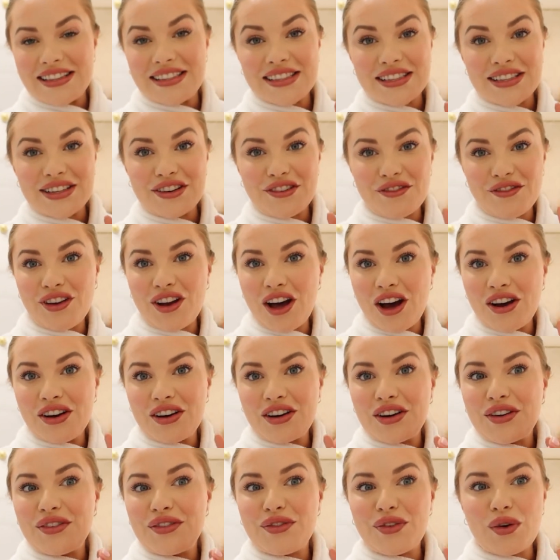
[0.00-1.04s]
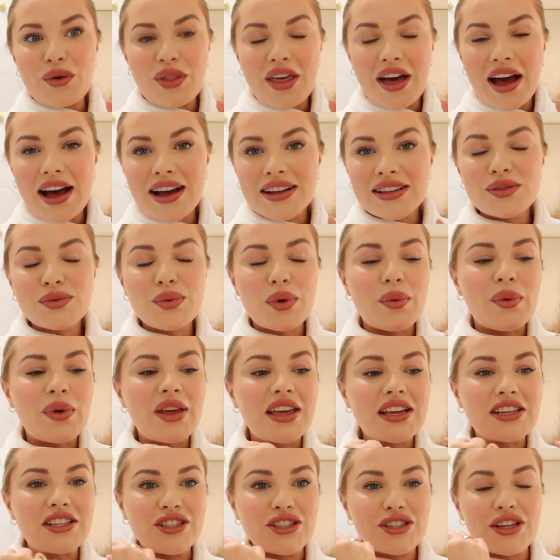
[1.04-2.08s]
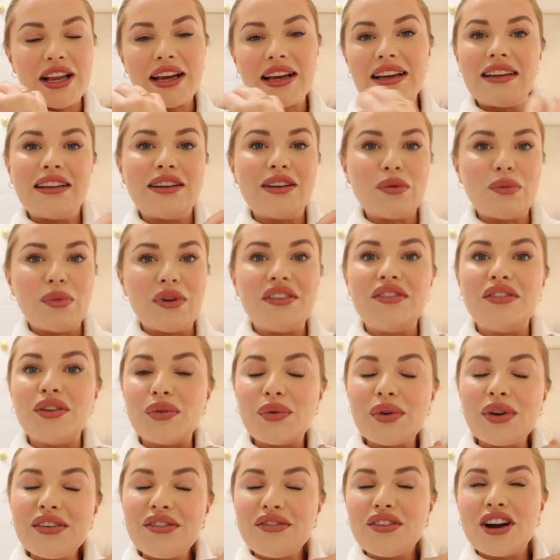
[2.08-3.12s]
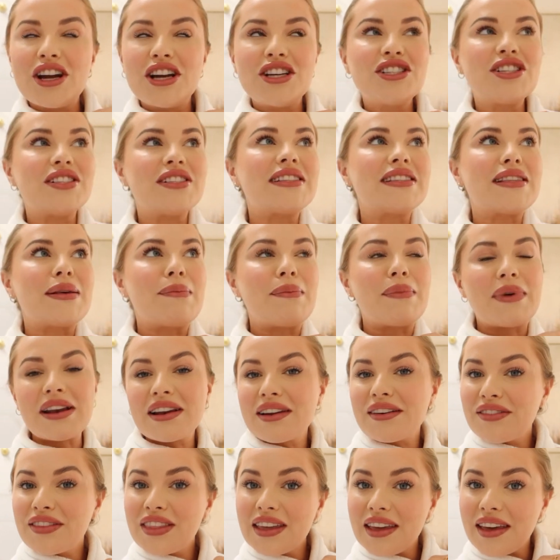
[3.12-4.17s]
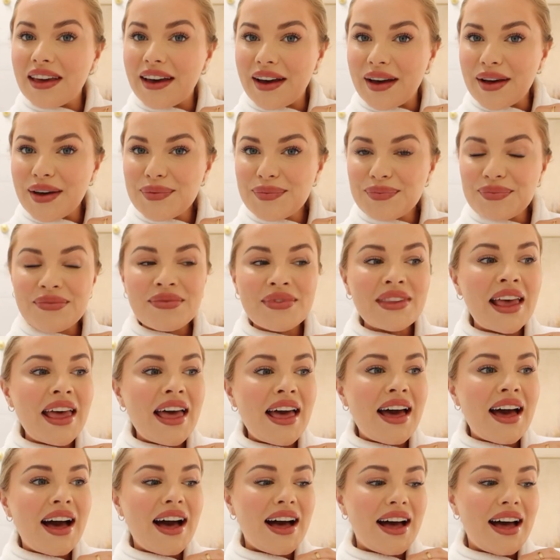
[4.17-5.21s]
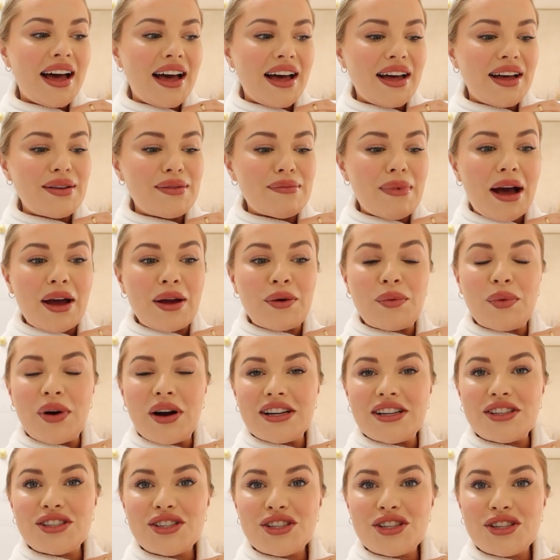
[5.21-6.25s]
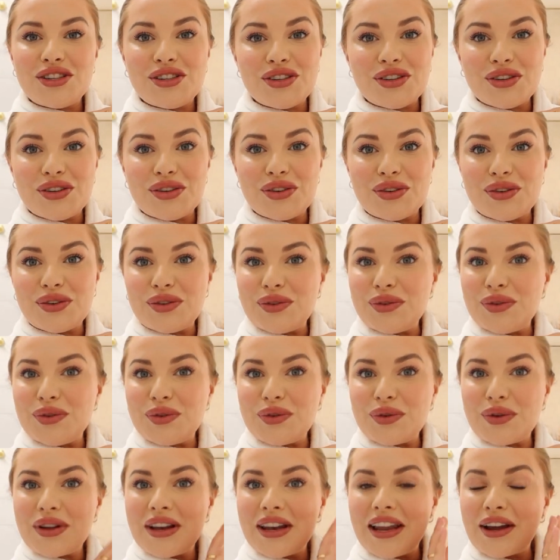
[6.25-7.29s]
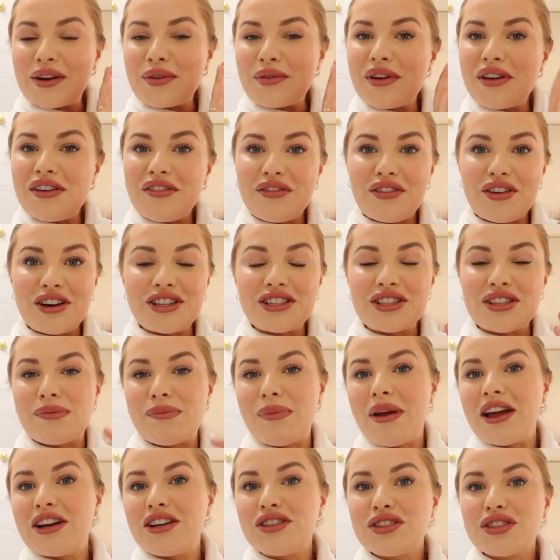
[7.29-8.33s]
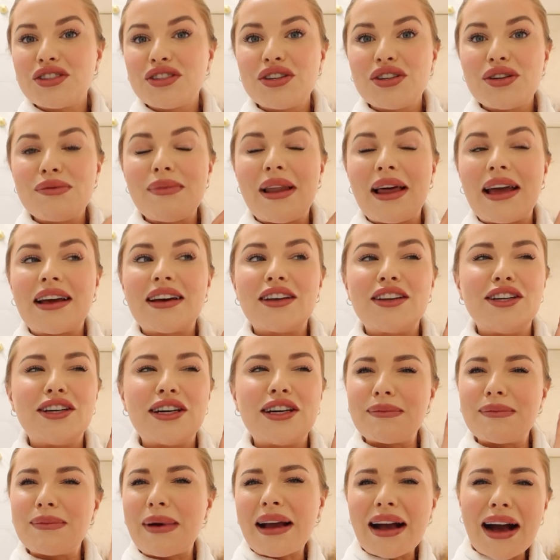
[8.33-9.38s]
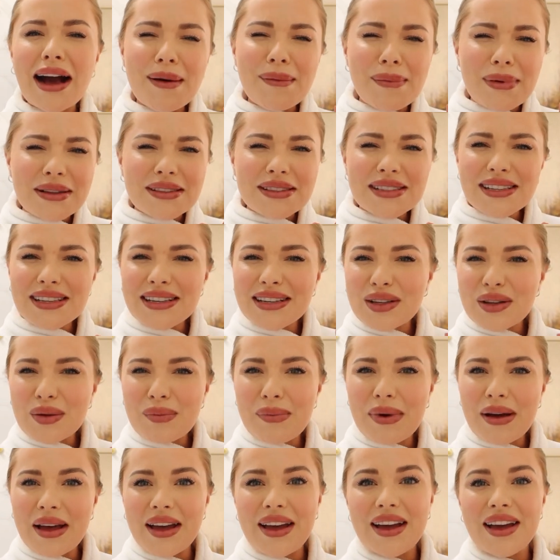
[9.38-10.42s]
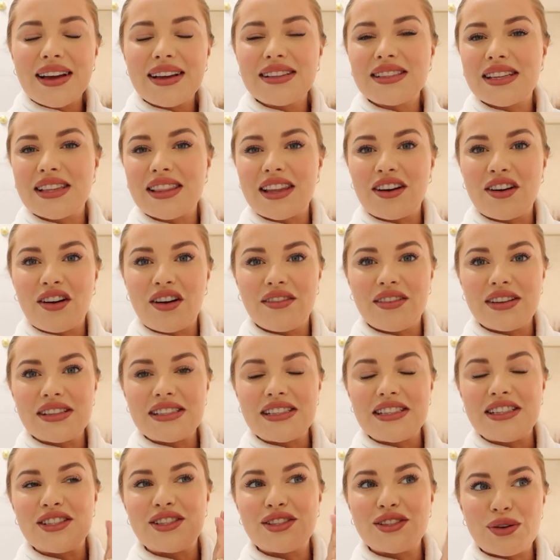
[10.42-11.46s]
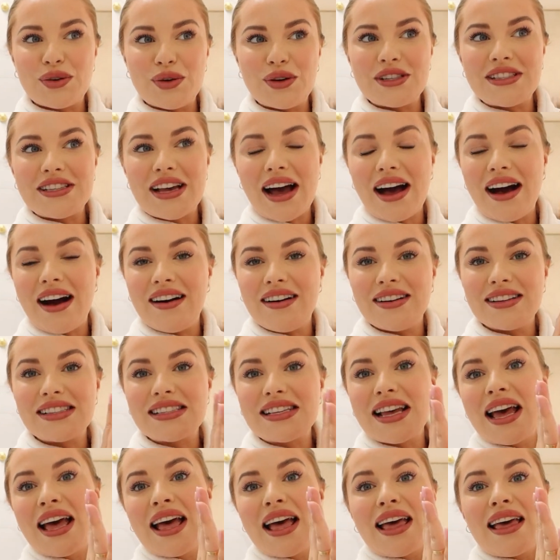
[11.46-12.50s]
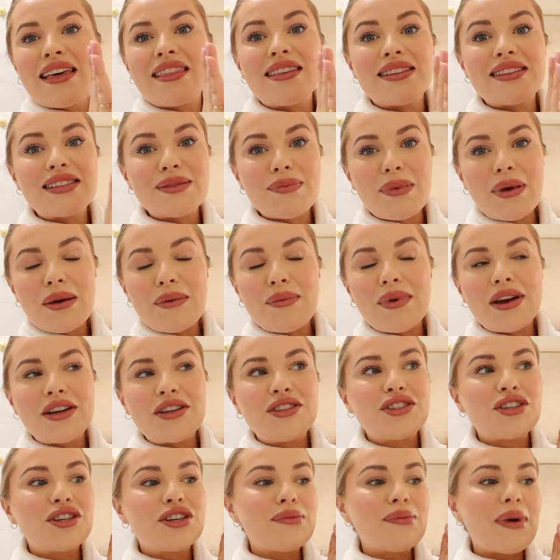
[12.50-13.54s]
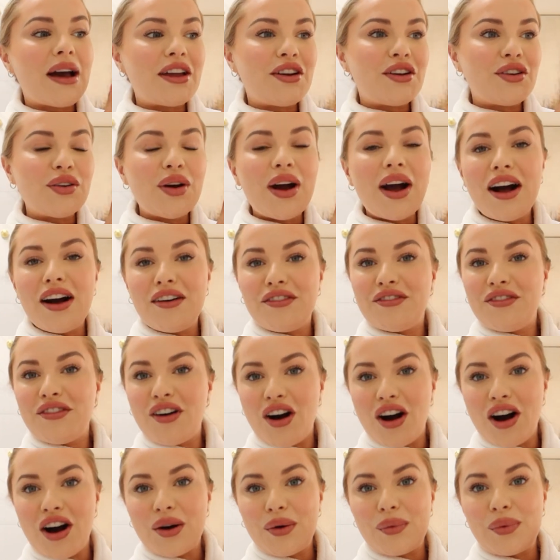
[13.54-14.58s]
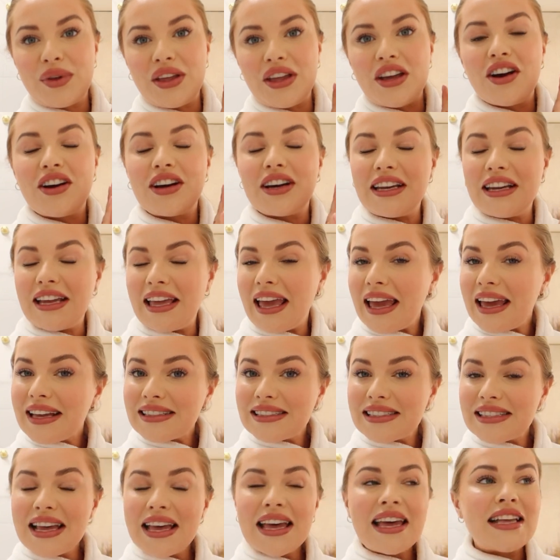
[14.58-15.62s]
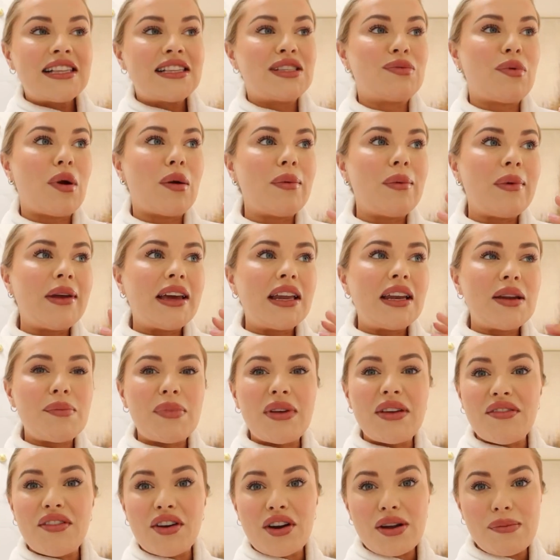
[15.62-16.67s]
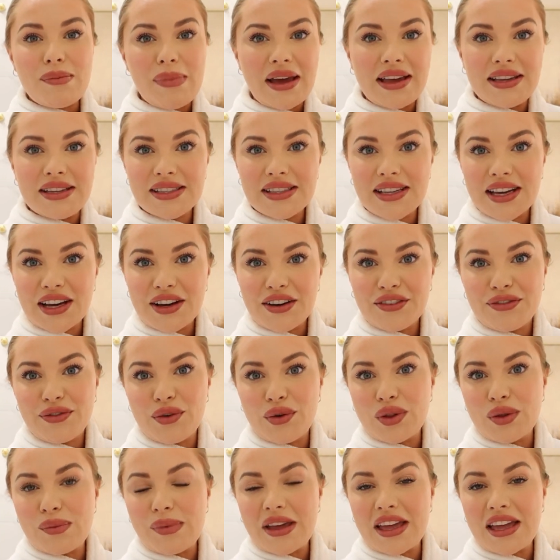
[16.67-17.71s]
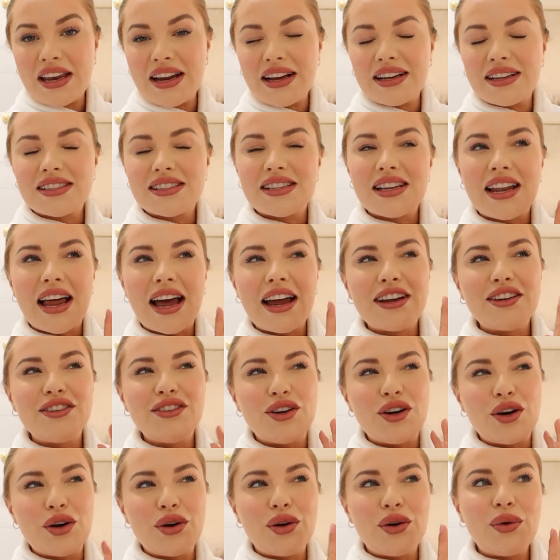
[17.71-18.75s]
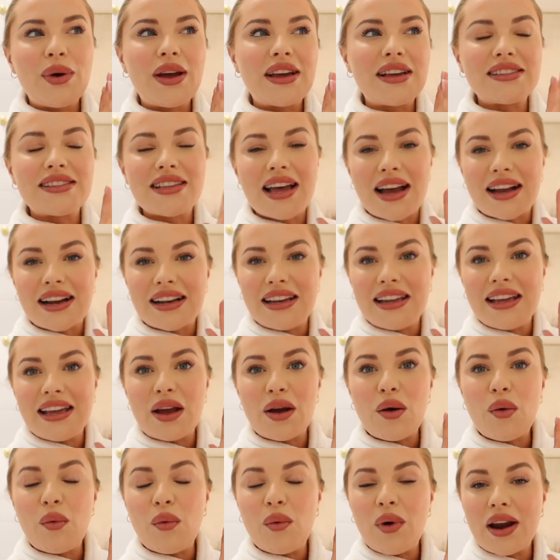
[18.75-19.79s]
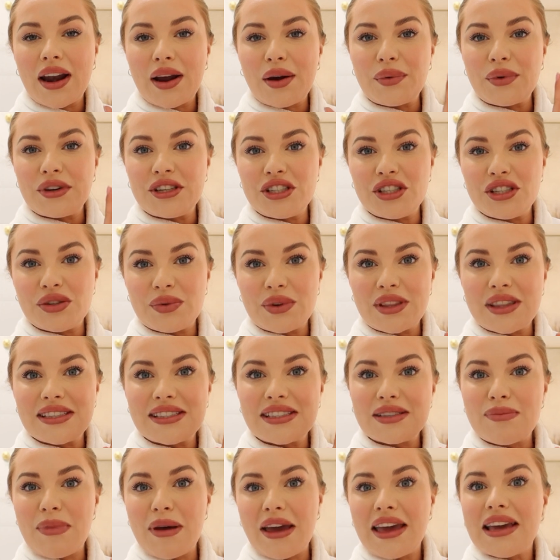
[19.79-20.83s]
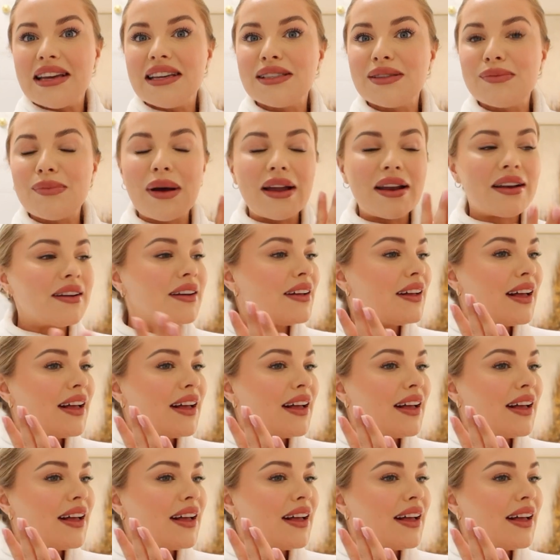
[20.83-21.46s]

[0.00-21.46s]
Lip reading: Vlog for that, where we can do like a little bit of a refresh. It's the middle of the year. I want to like refresh the bedroom, like my cupboards a little bit, and then obviously sort out the spare bedroom. I don't know how far we are gonna get. It's probably gonna be very basic for the beginning until I know exactly what I want to do with the space, but